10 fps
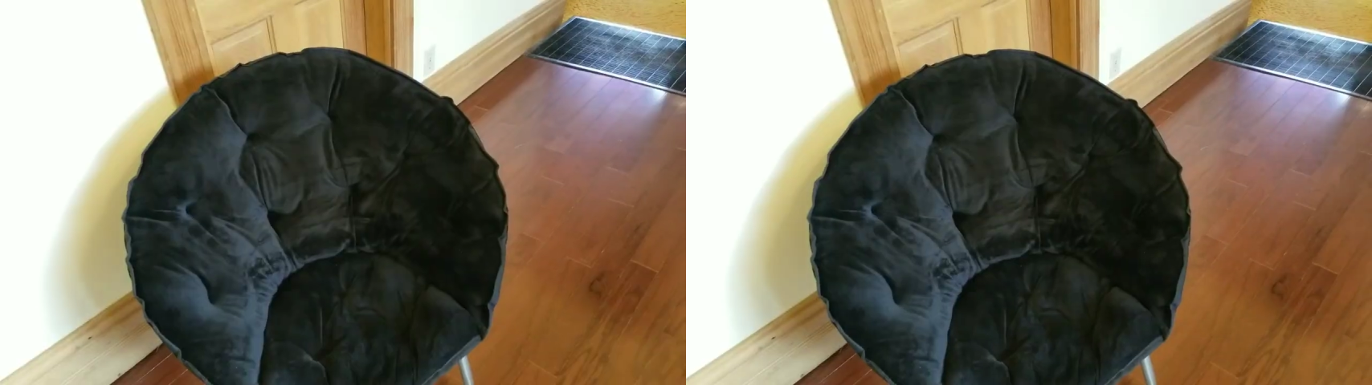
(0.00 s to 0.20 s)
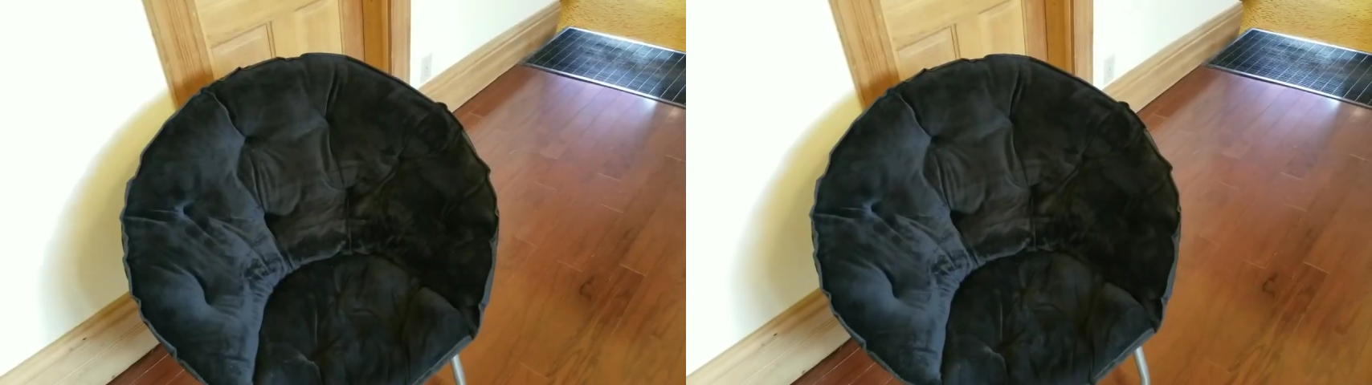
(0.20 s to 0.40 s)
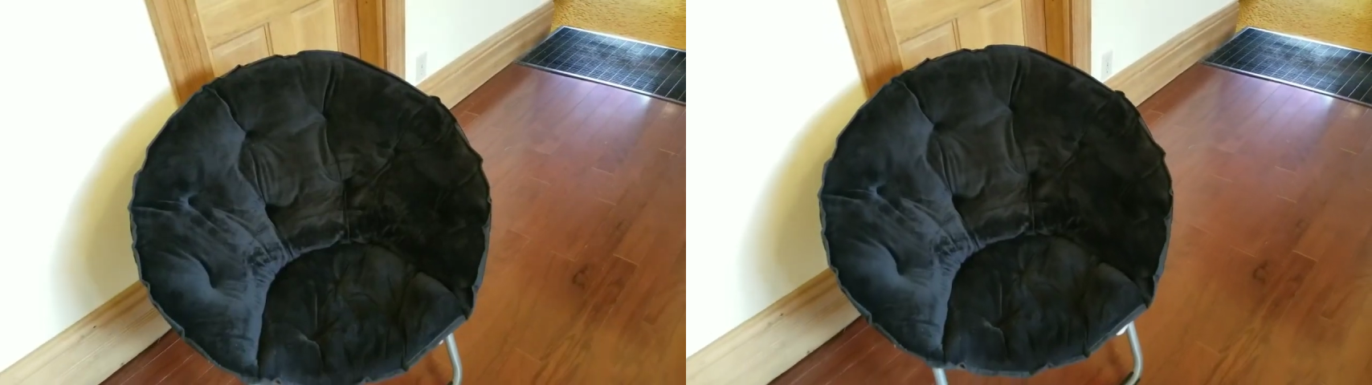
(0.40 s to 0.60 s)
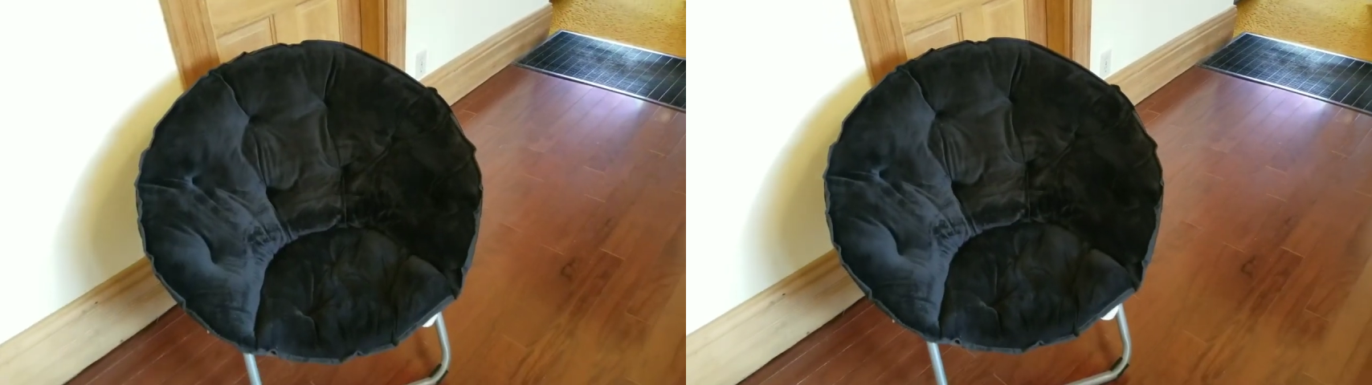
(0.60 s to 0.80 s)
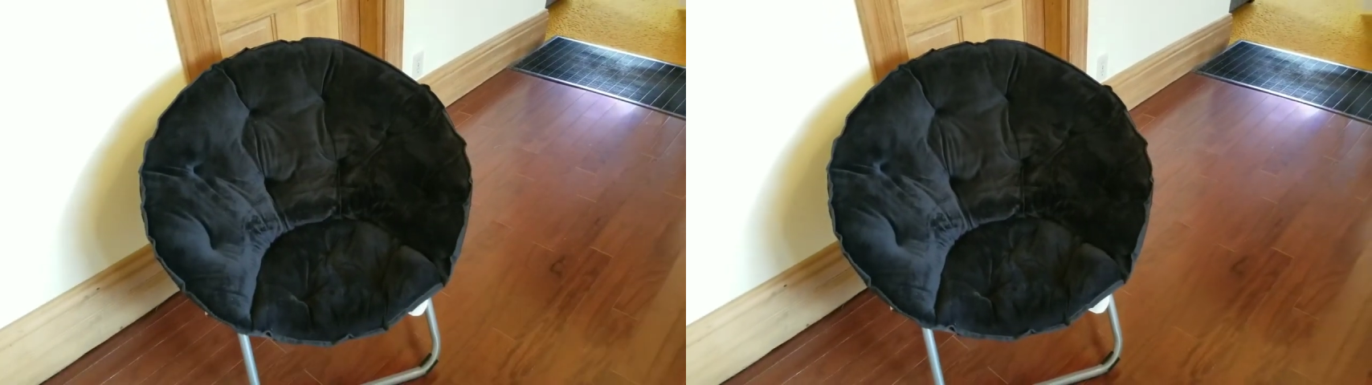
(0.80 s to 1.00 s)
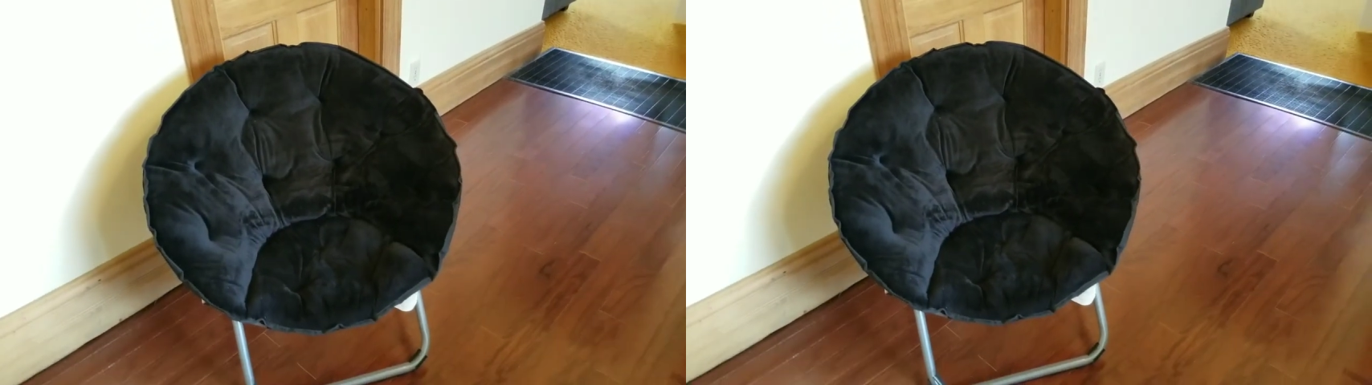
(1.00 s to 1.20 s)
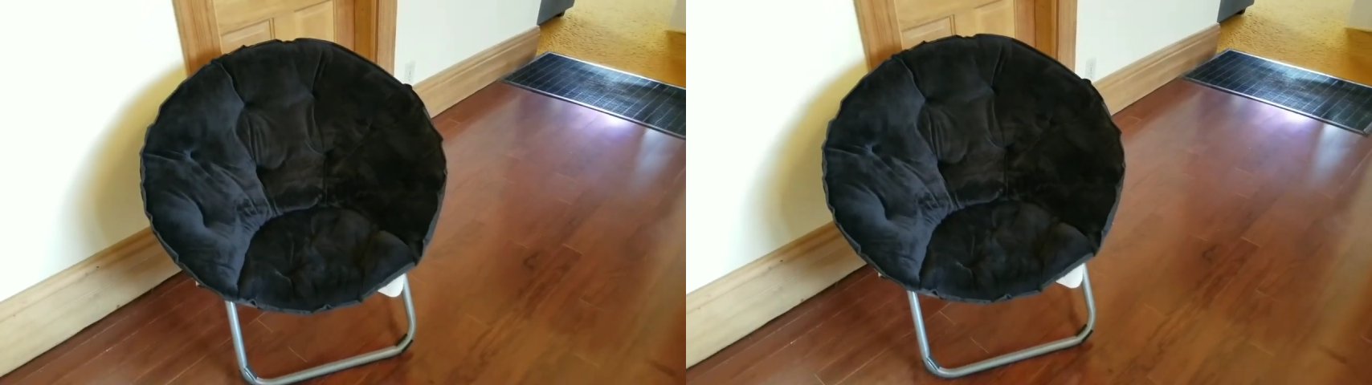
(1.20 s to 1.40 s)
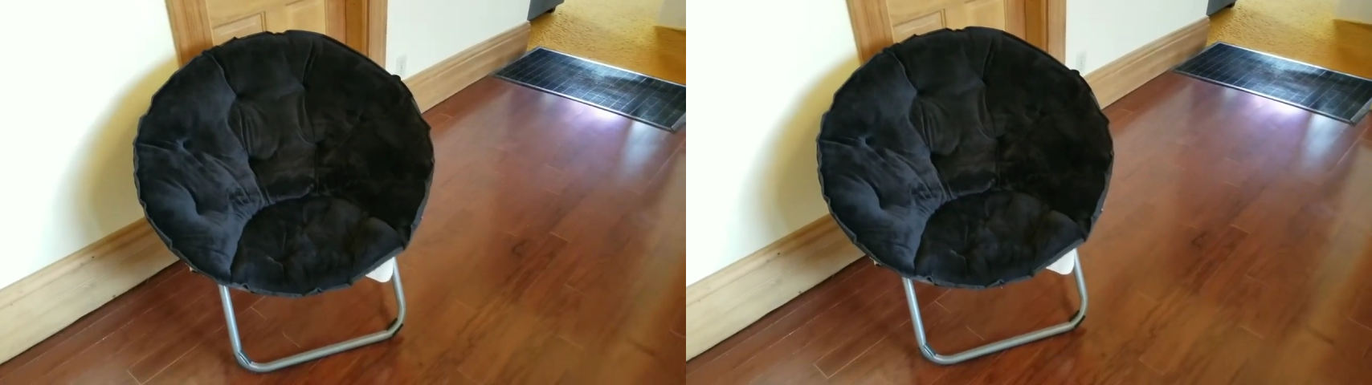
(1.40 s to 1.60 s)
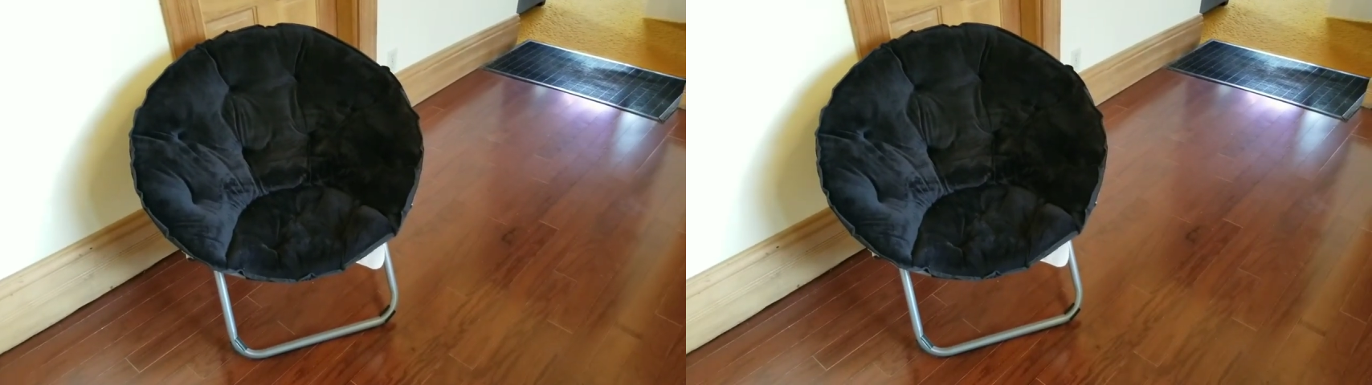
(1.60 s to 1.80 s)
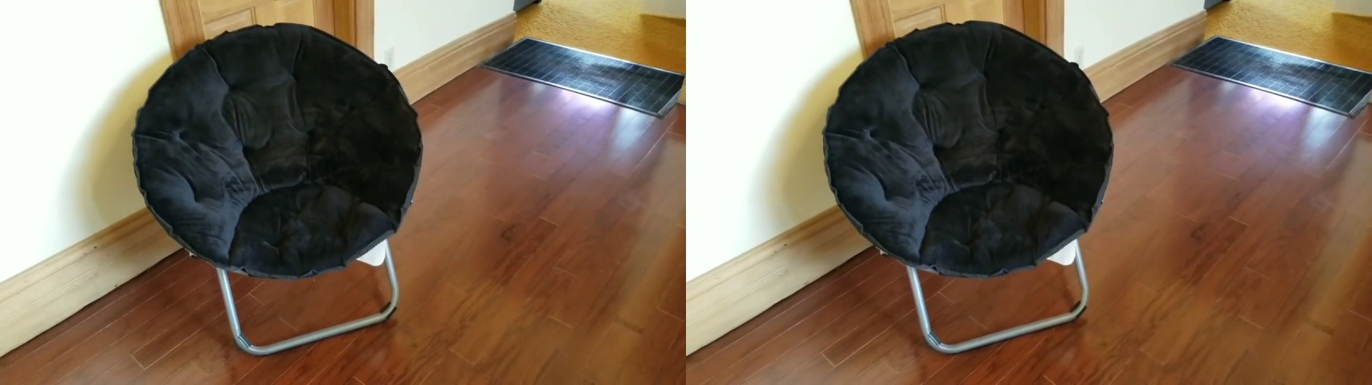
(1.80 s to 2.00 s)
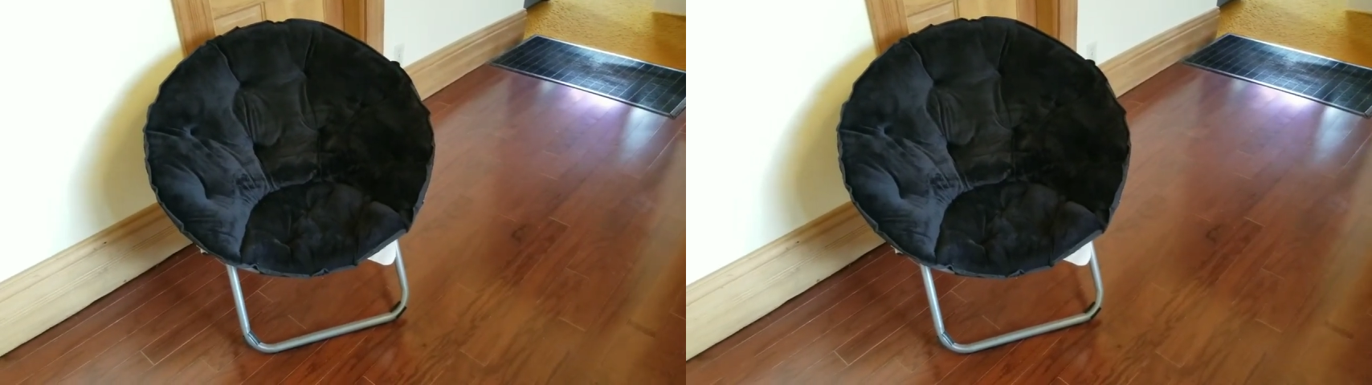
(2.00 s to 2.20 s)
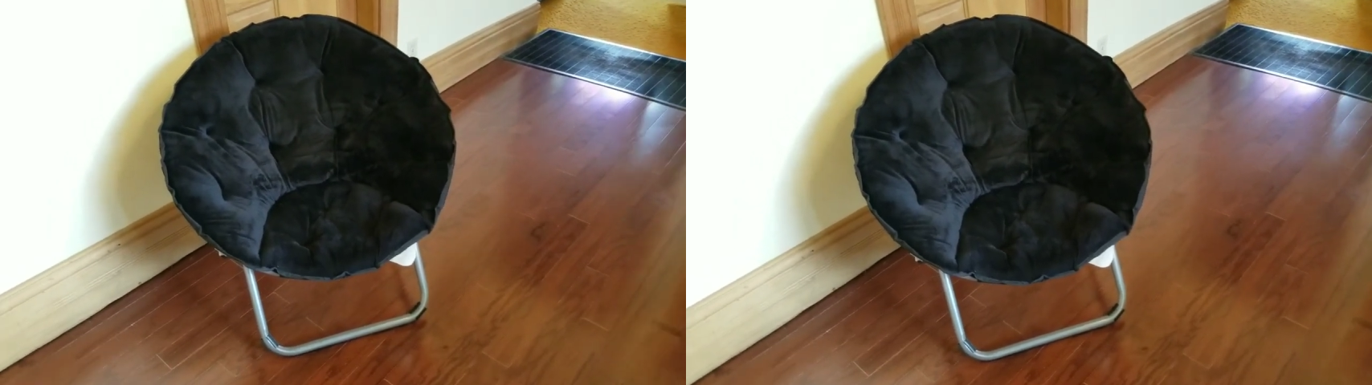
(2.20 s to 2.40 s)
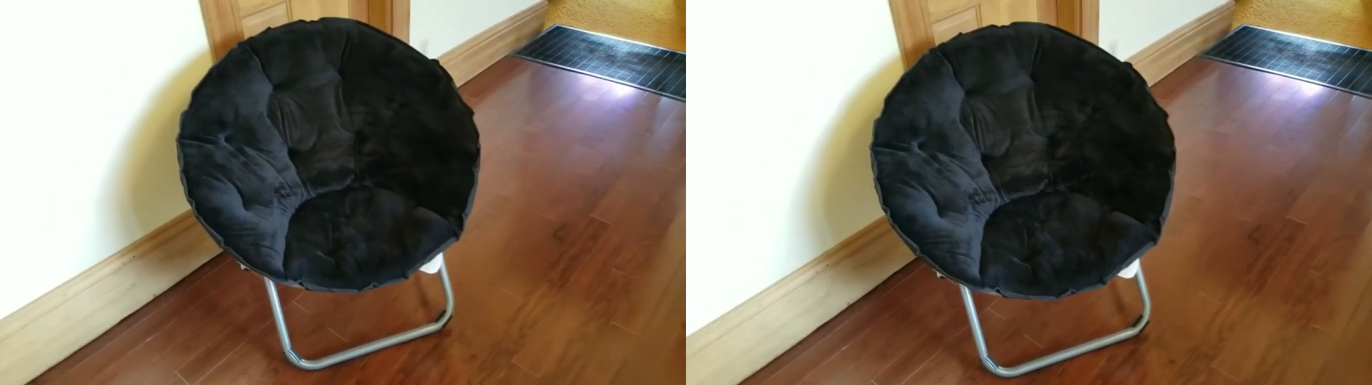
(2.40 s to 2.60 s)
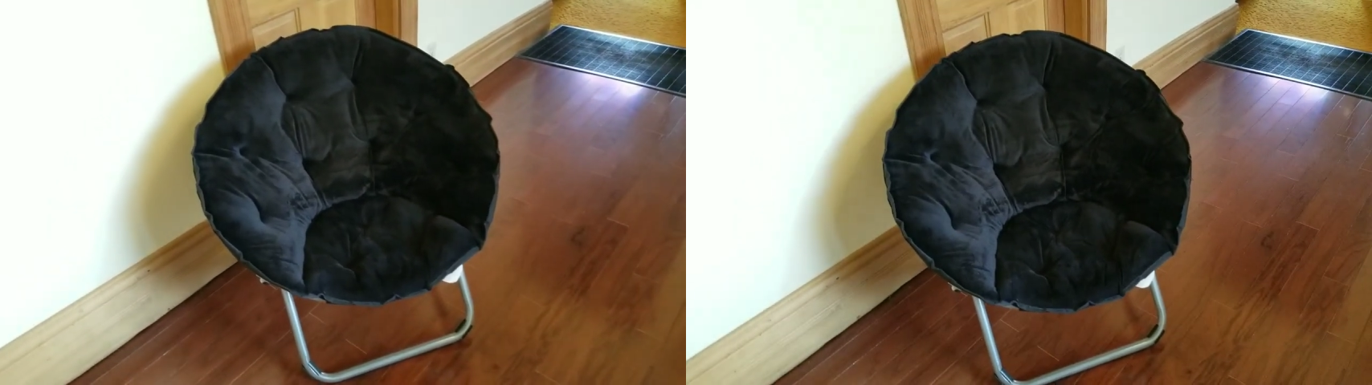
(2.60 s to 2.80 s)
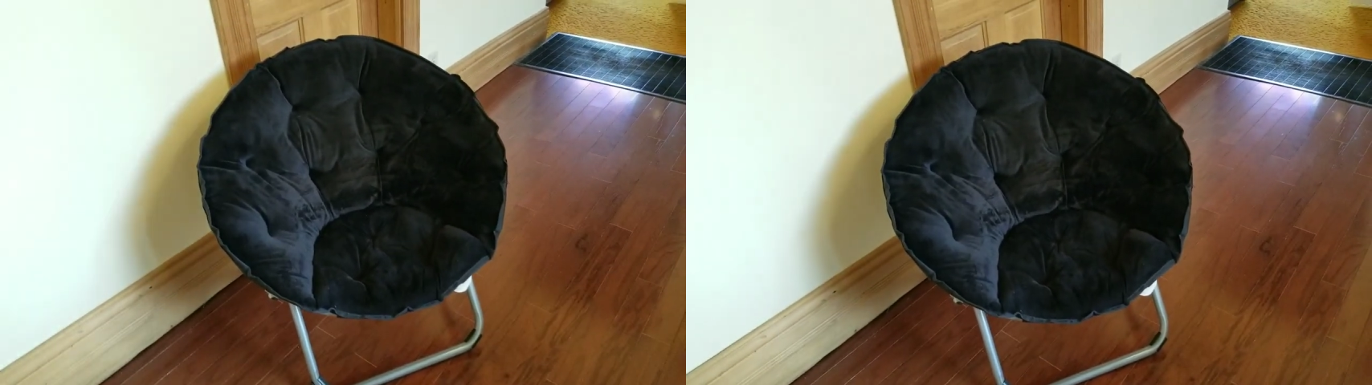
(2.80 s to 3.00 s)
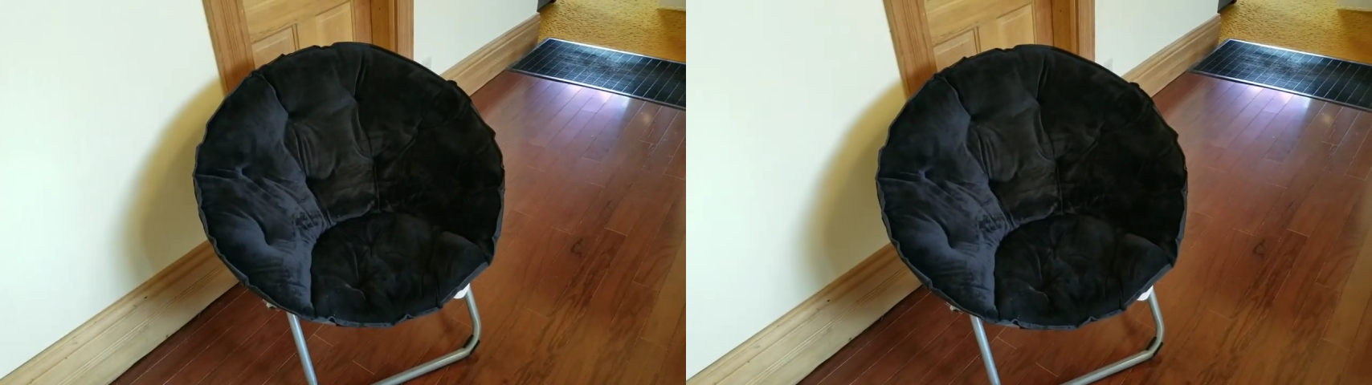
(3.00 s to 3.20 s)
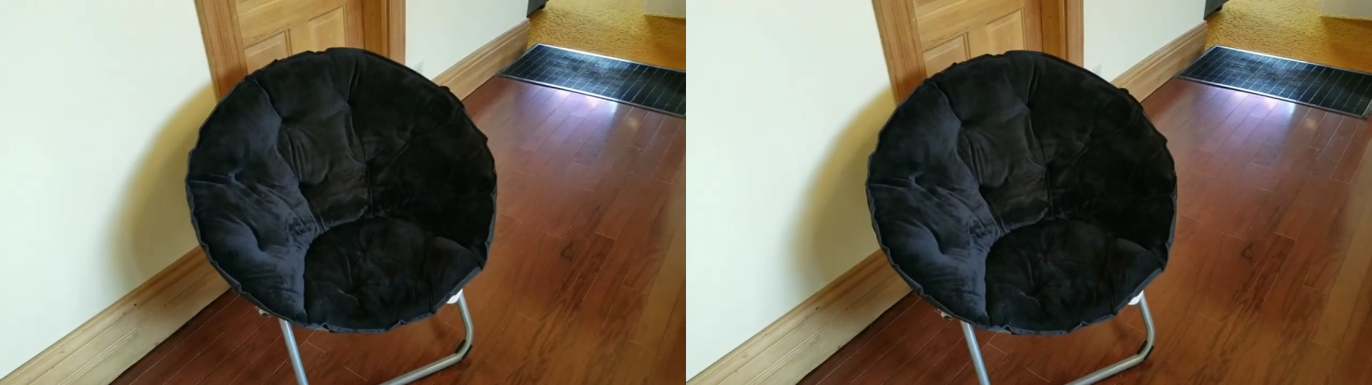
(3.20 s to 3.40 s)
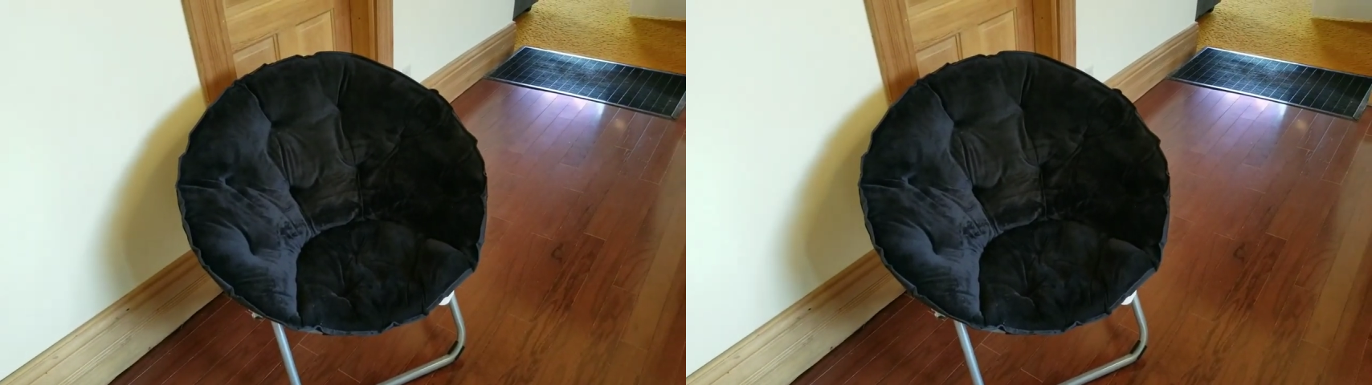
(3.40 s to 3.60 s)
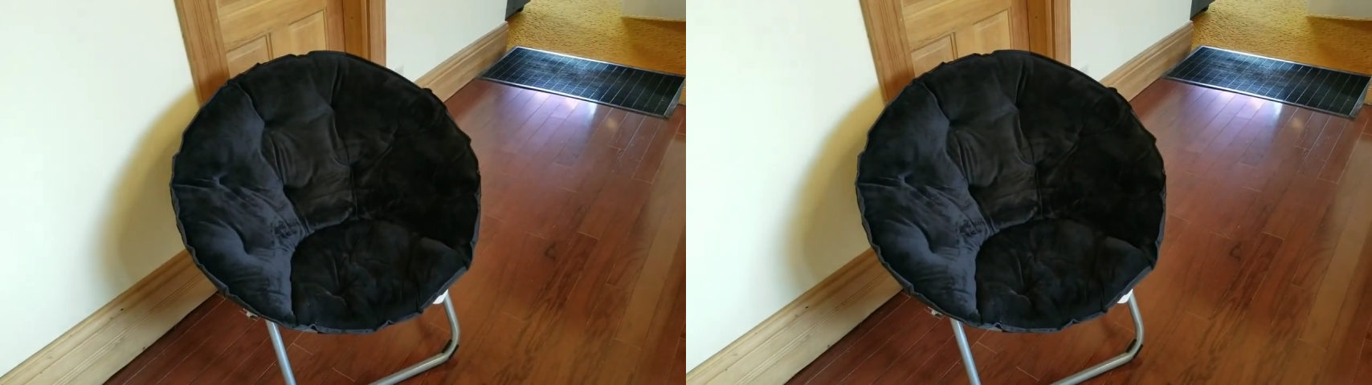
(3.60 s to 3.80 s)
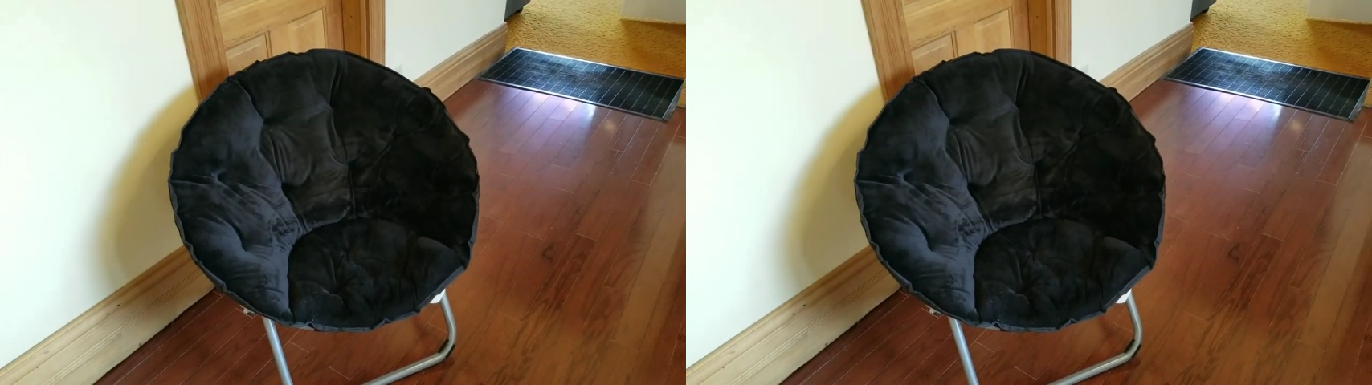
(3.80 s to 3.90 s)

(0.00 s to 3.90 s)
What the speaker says: (no speaker visible)